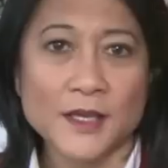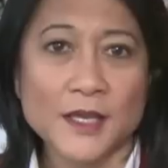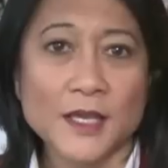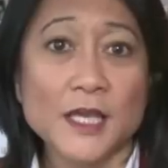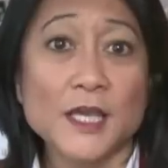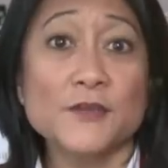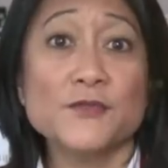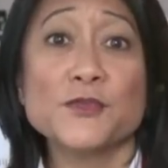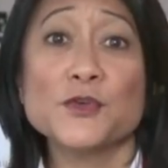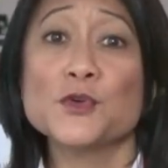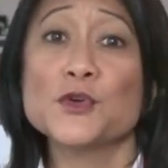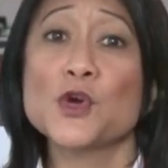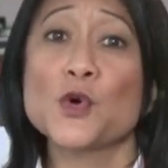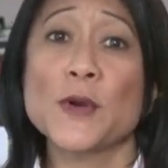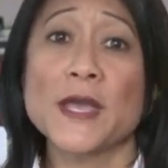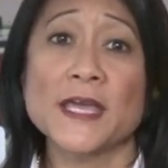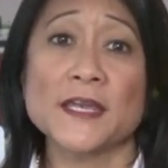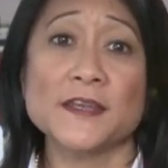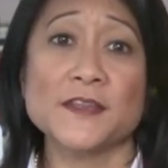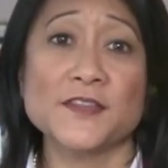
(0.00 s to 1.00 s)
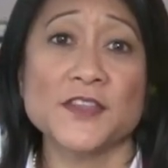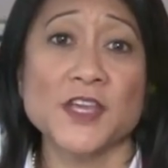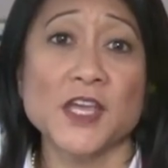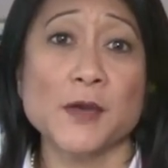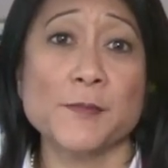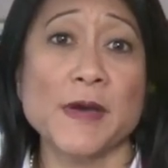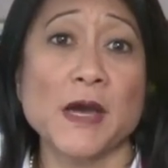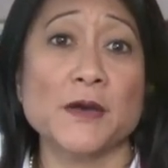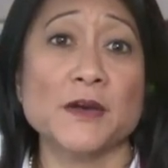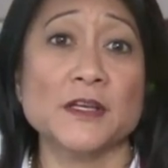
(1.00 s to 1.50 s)
If you know anything
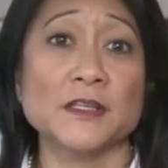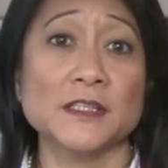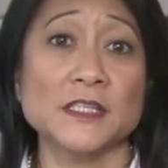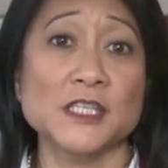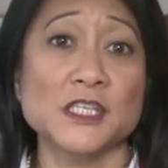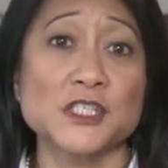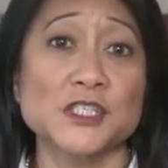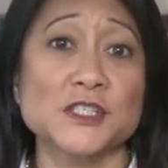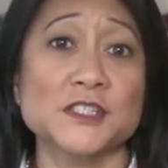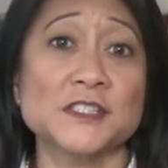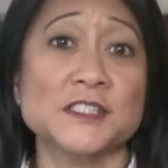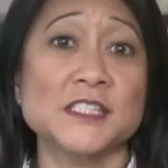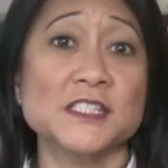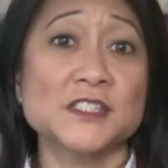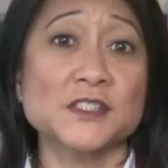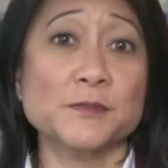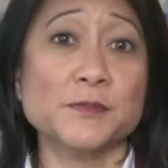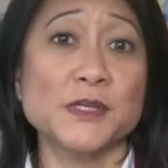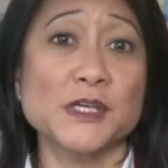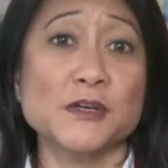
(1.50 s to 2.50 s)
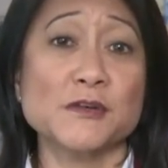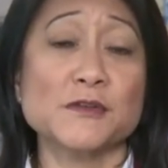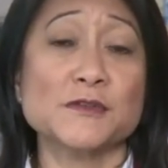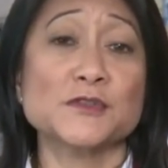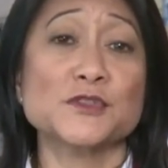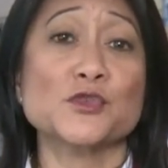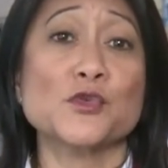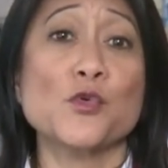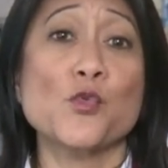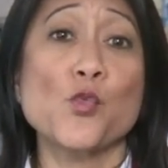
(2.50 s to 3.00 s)
about Alicia's
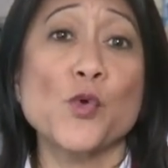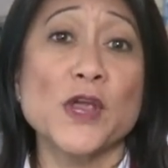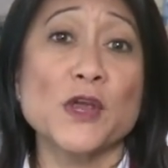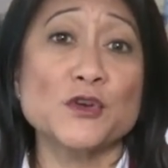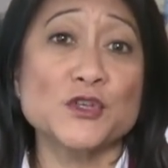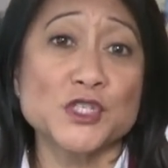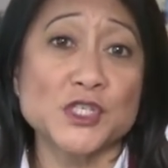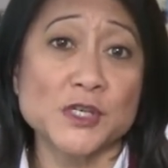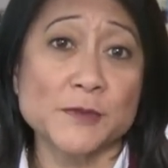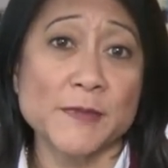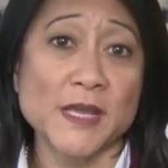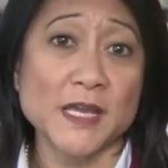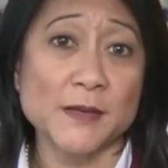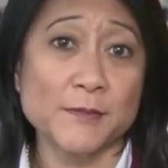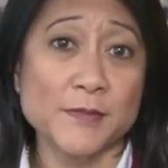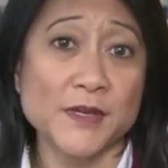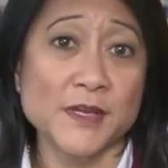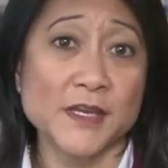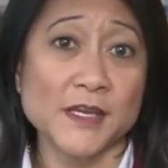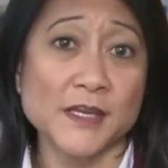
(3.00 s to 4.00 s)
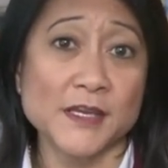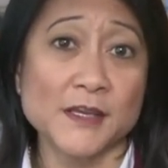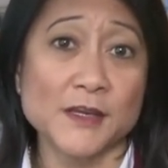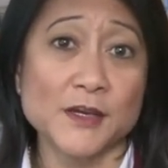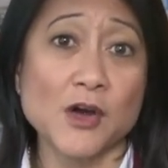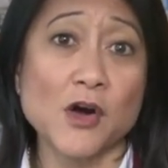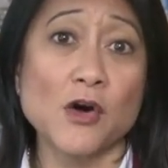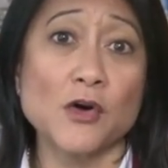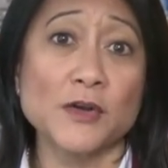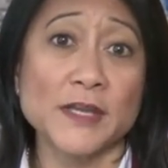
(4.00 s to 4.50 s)
disappearance or where she may be,
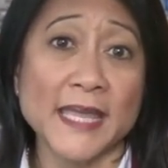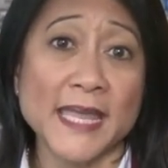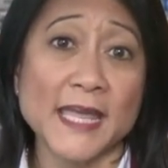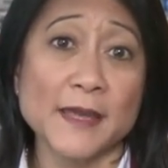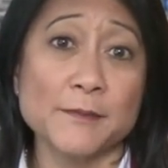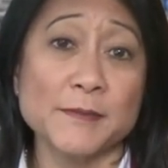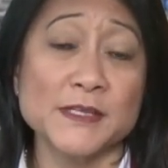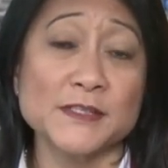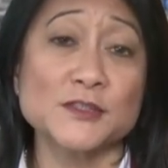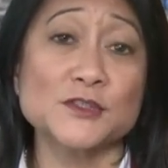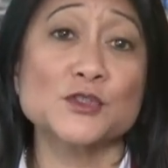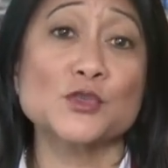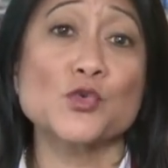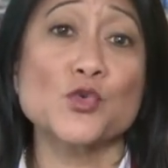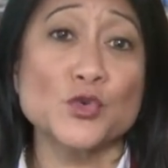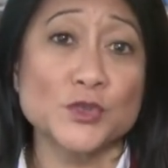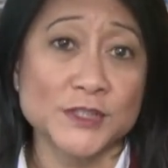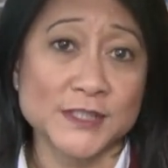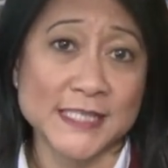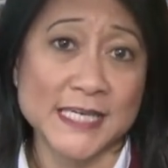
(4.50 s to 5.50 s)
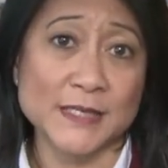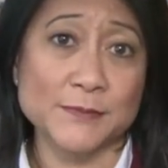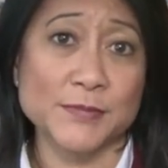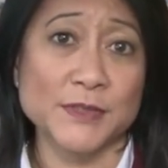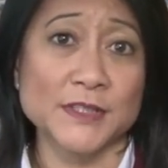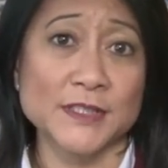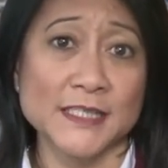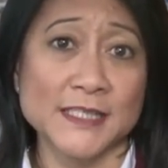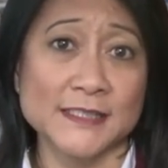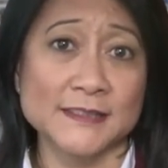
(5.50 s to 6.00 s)
call campus or state
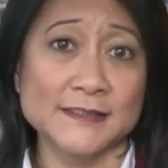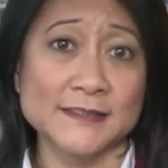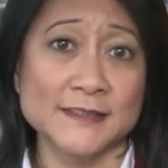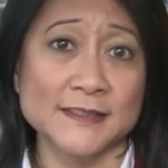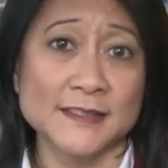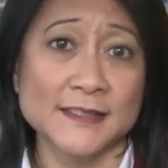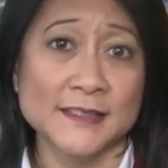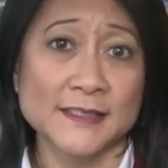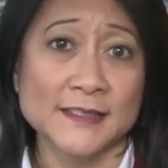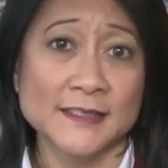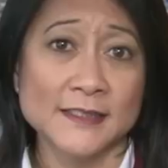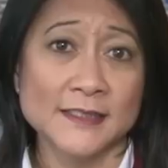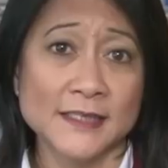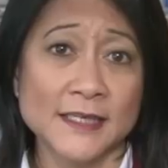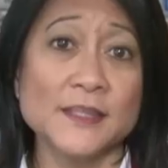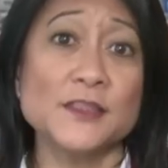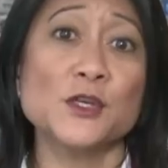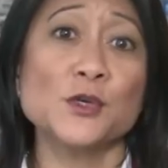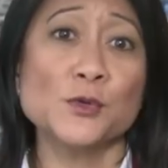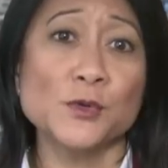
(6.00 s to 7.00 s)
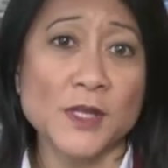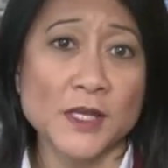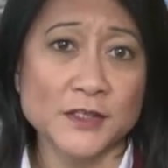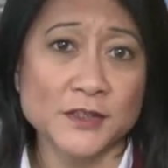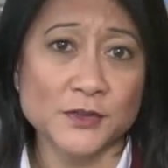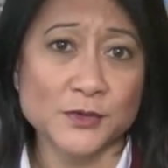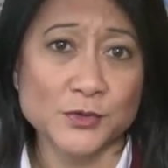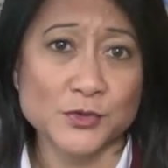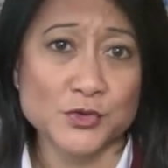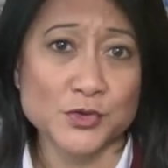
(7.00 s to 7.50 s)
police. In the new
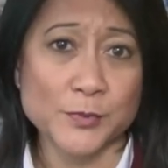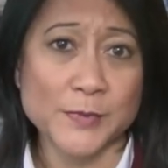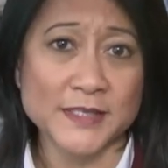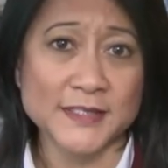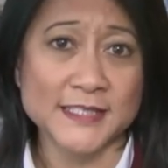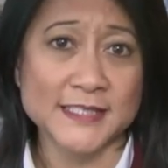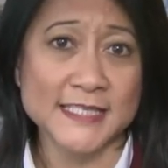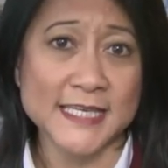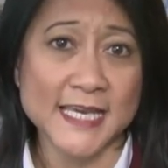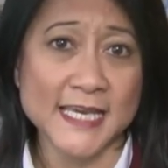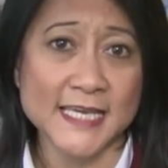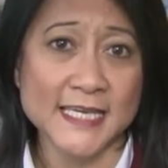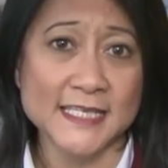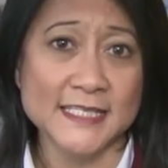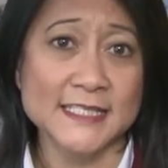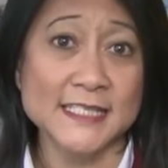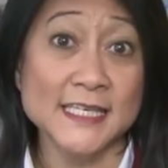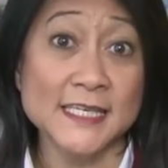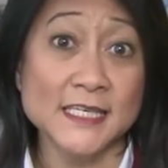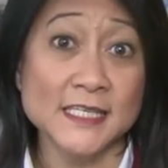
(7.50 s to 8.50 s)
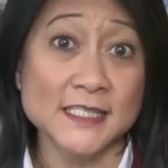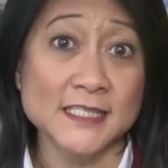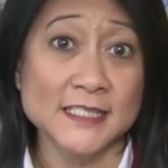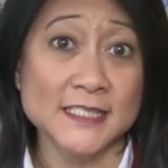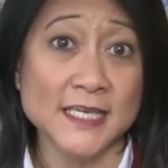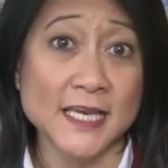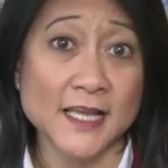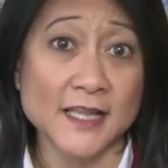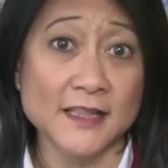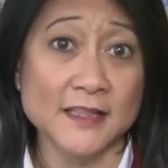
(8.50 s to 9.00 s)
London newsroom at the day, Tina
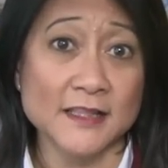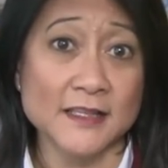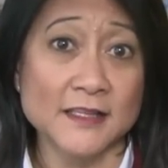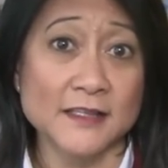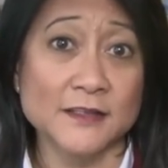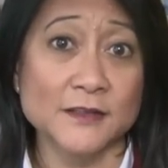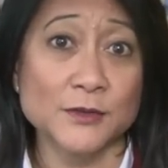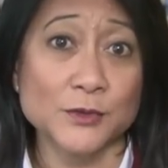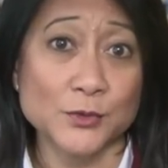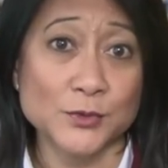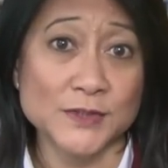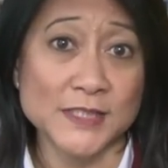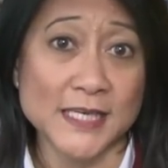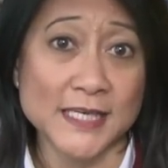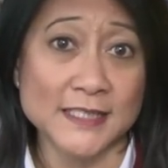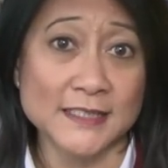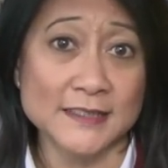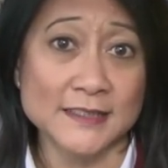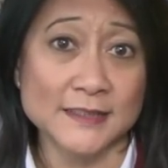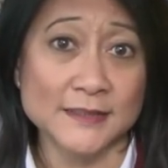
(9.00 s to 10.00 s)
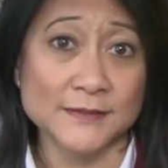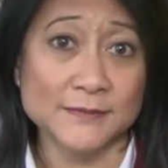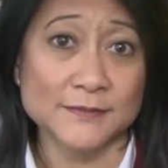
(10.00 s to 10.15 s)
Detelj, News 8.